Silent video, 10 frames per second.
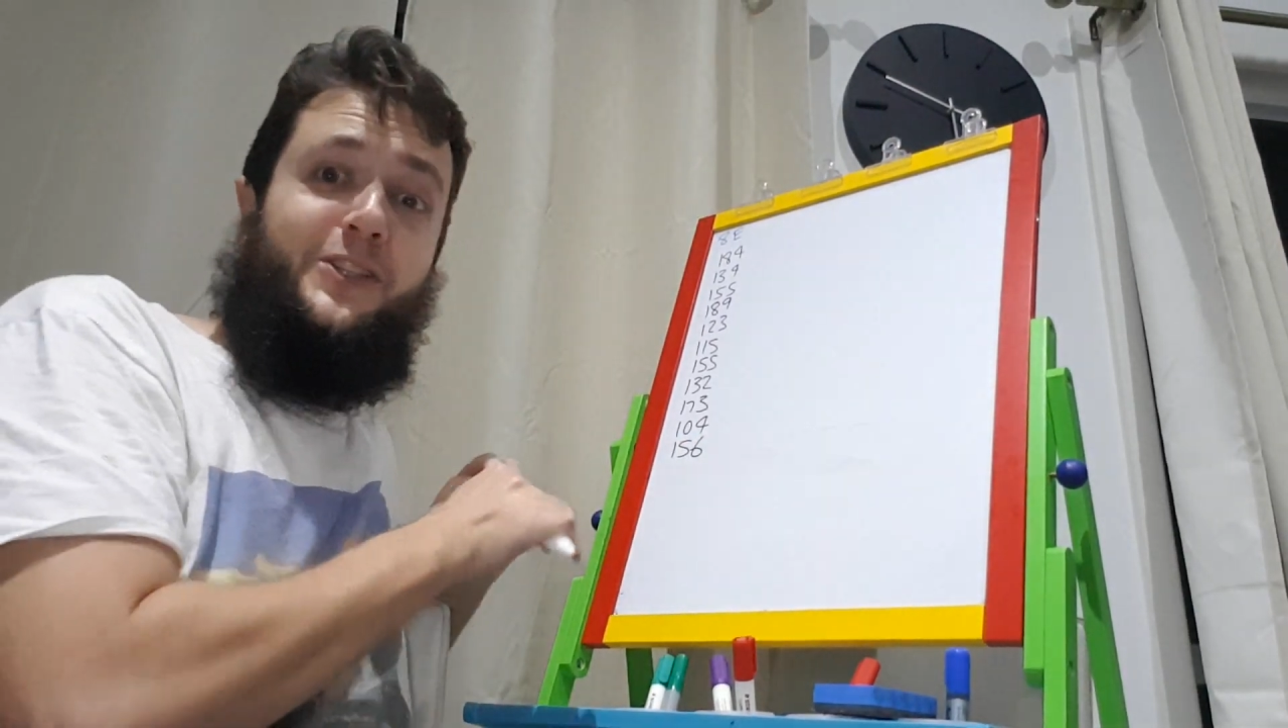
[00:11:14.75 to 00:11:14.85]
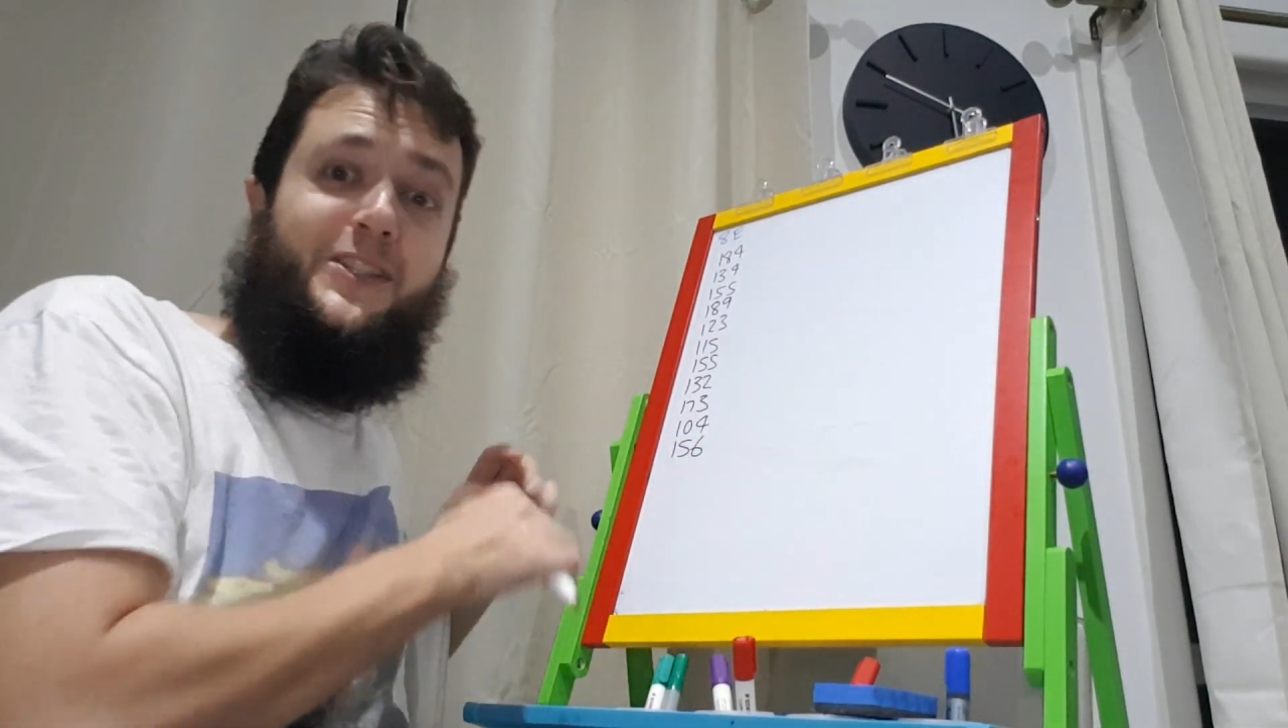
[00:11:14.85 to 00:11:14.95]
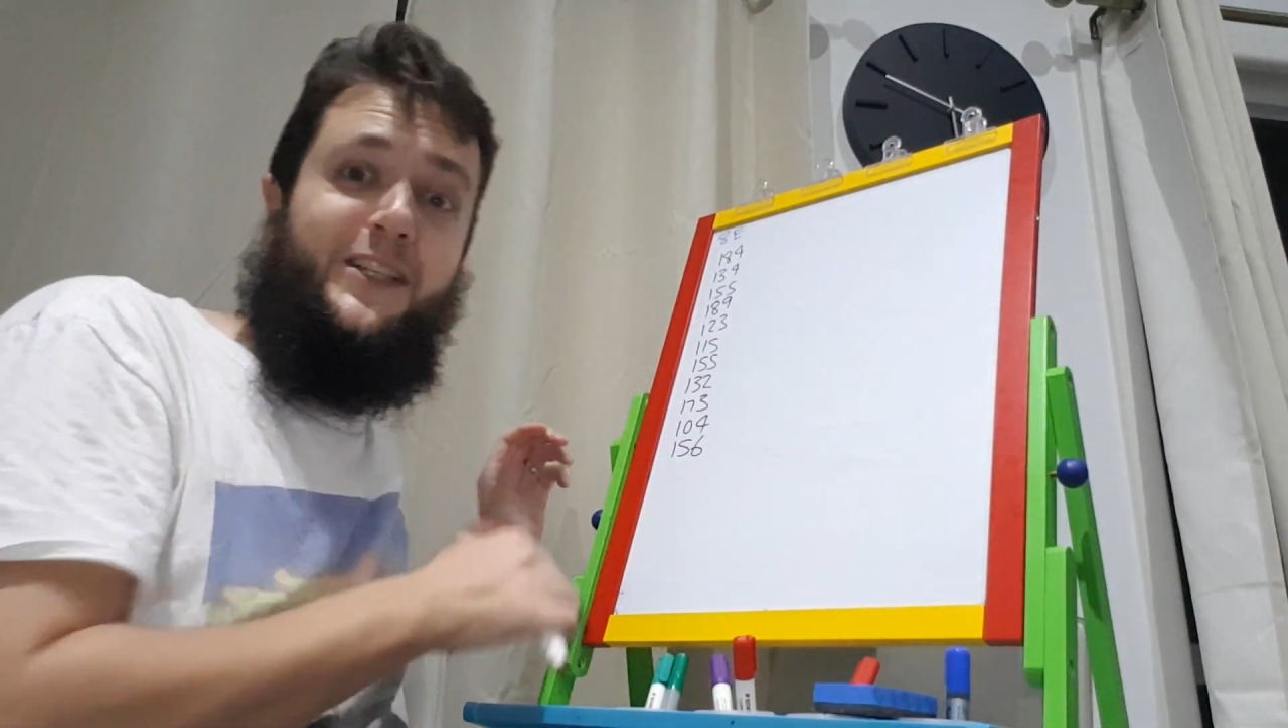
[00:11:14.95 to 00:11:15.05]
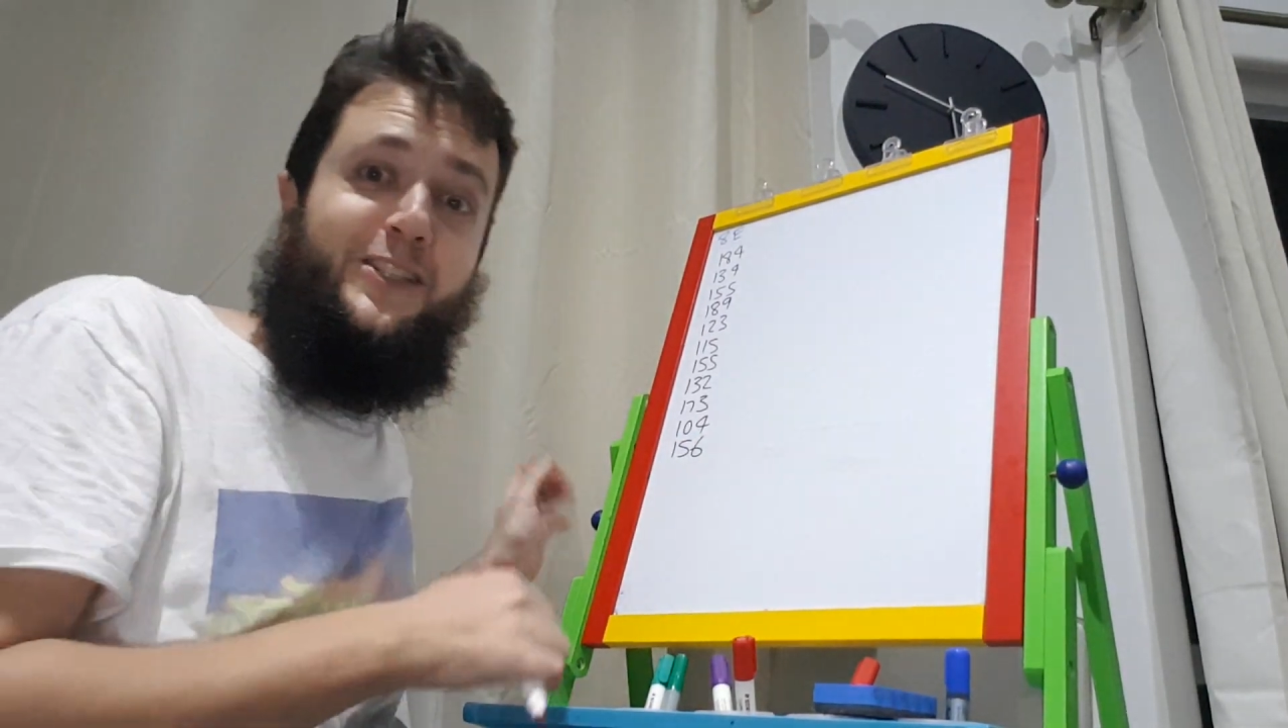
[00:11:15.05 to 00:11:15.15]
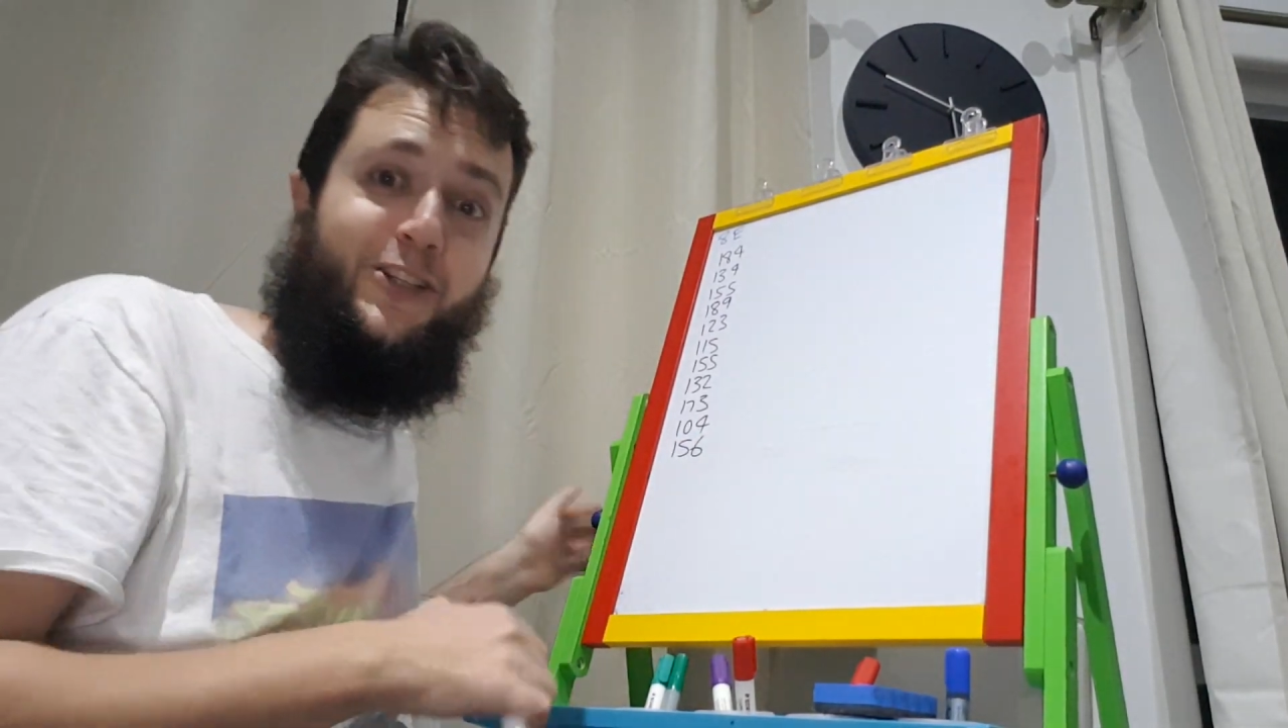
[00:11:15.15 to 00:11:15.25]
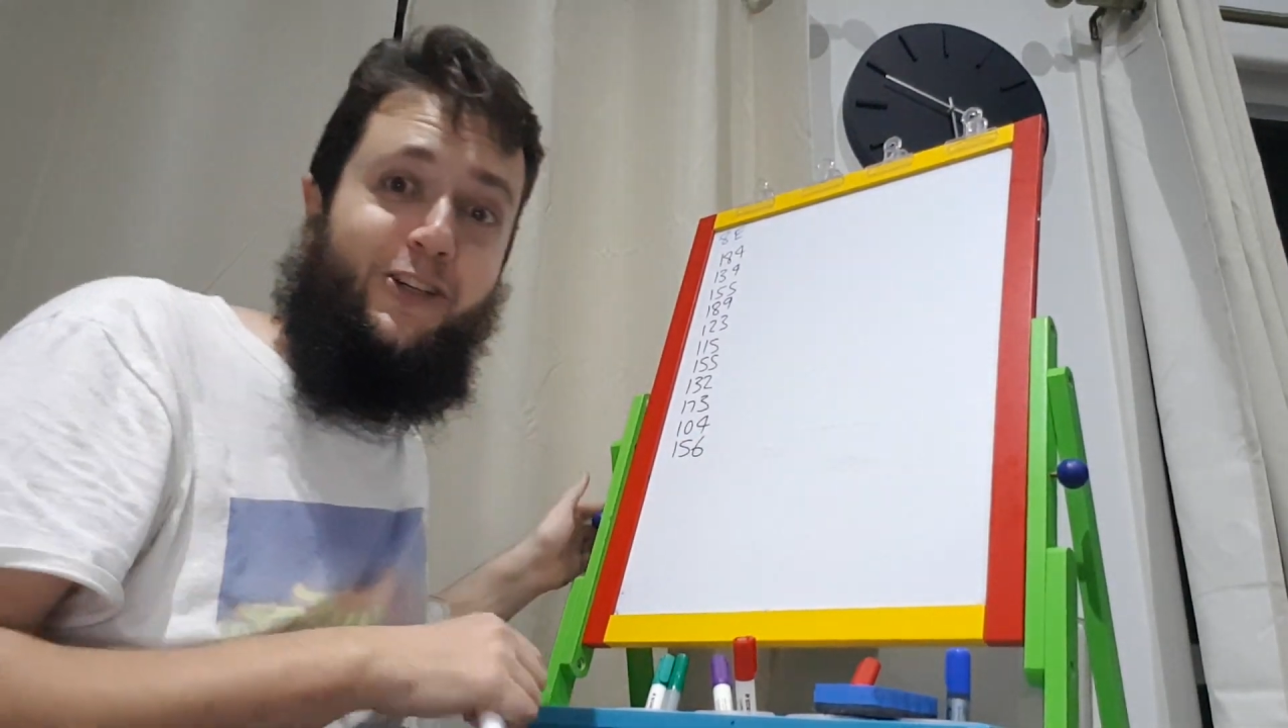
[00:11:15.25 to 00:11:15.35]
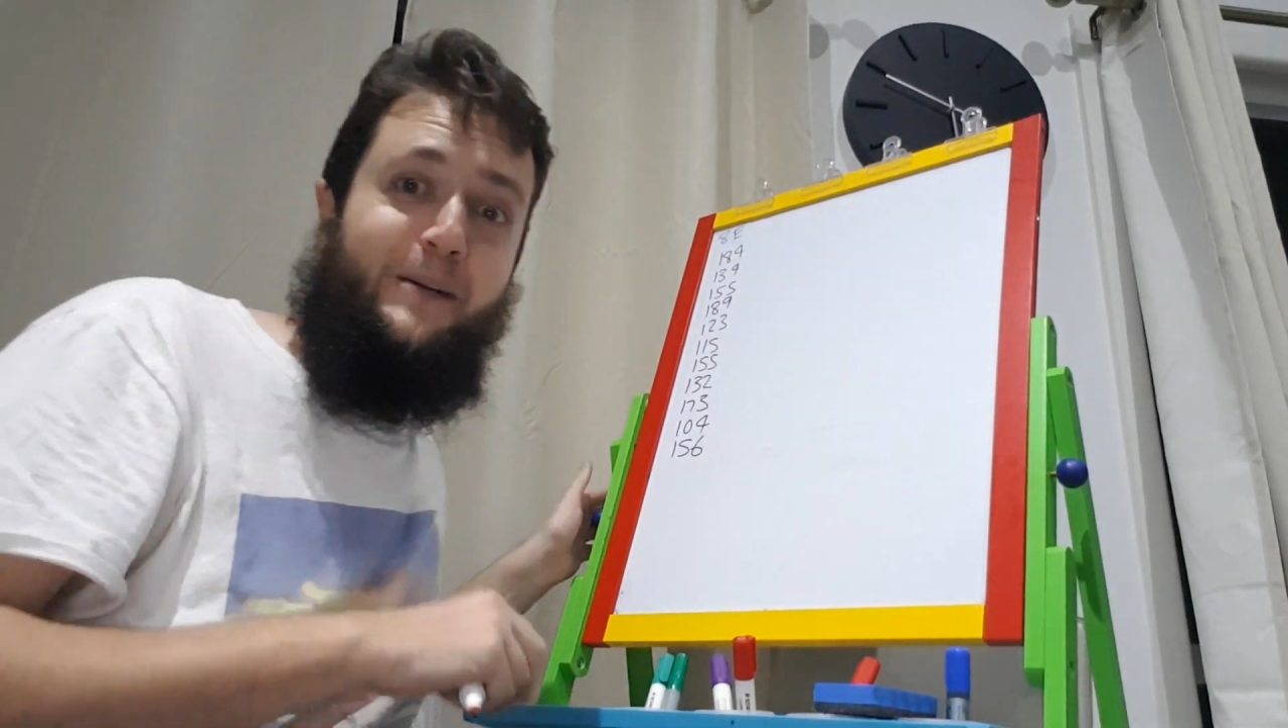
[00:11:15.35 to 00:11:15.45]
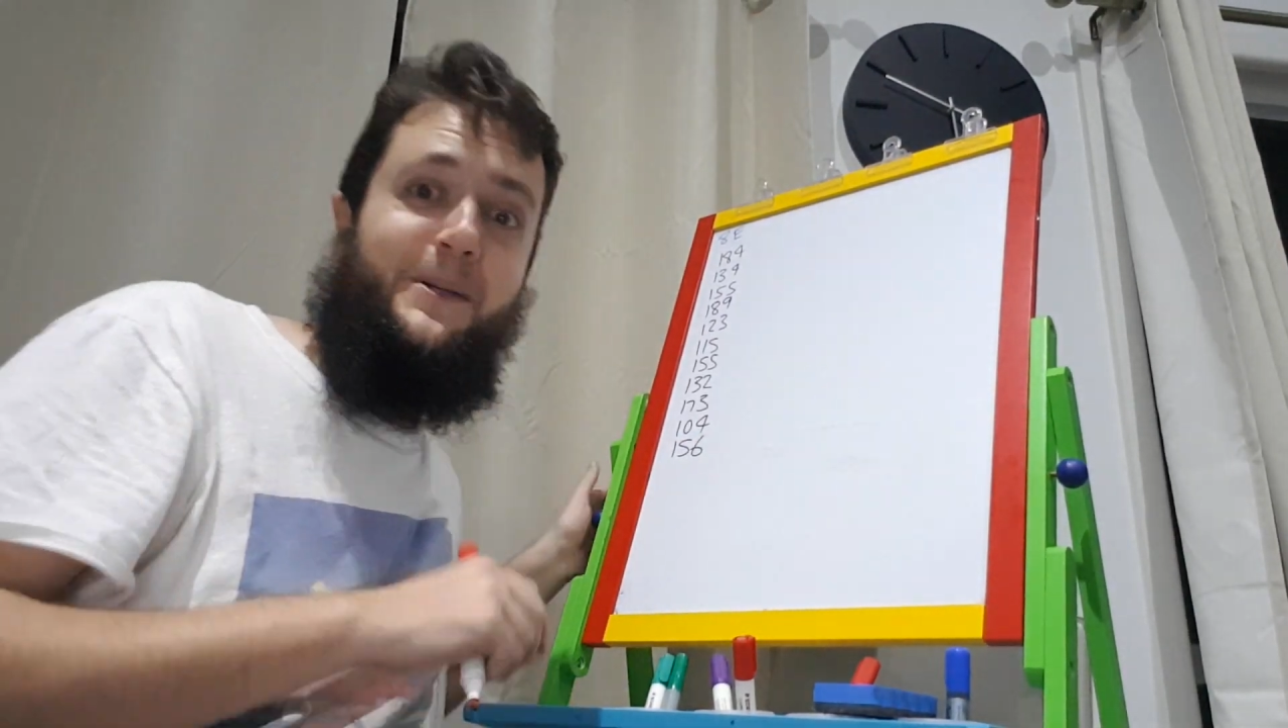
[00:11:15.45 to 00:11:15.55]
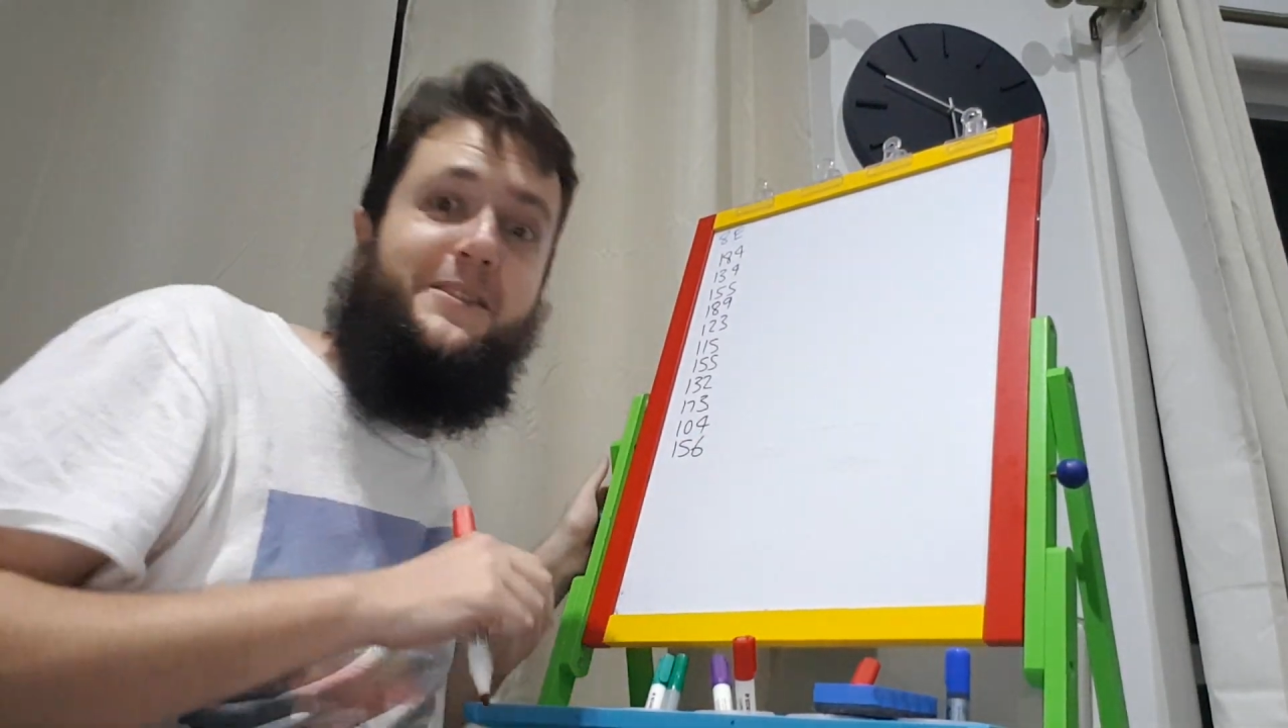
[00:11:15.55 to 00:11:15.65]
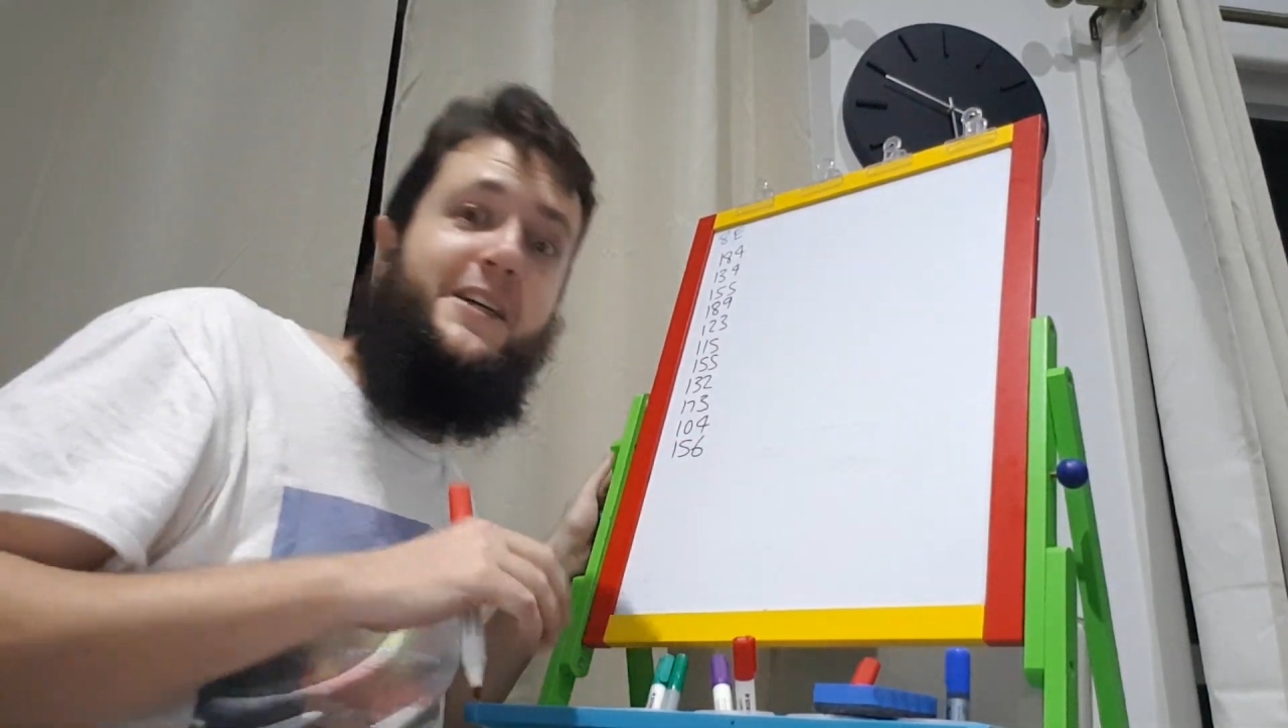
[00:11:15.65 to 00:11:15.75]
to see turn up in